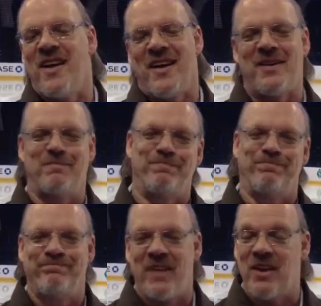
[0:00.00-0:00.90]
um,
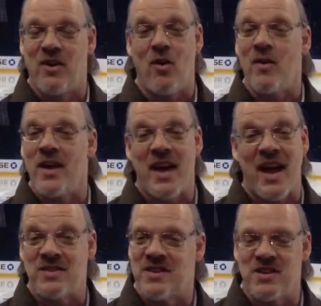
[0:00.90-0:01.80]
you know,
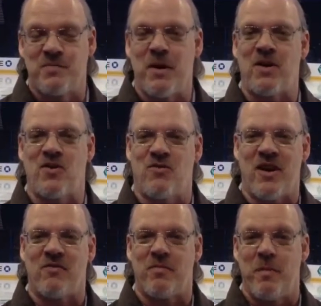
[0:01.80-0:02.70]
has his been
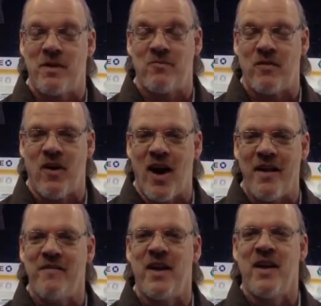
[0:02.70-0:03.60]
career been
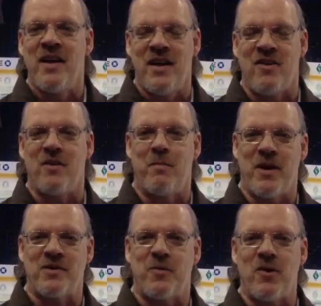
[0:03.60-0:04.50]
revived here in
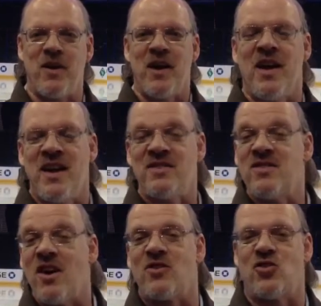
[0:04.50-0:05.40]
Pittsburgh? He's
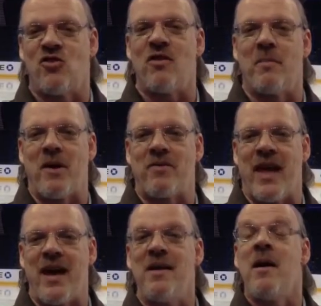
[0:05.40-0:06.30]
not sure about
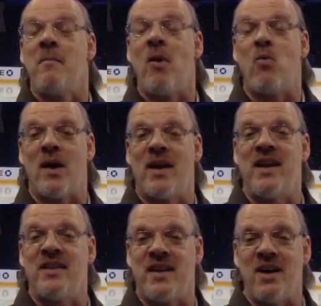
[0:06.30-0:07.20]
that, but what
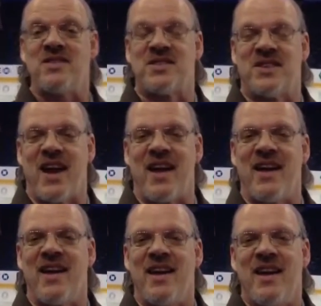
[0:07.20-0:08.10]
he does say
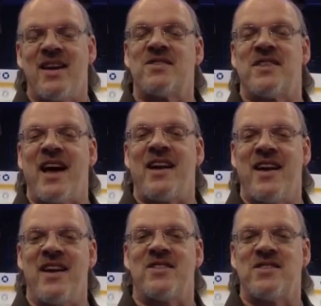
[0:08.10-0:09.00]
is that
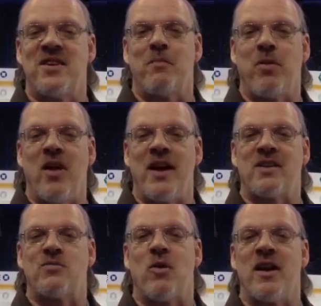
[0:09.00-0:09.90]
he is in a
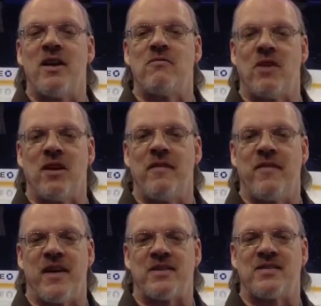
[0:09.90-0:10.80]
place where he really
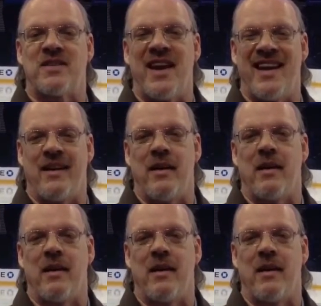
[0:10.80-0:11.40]
fits in.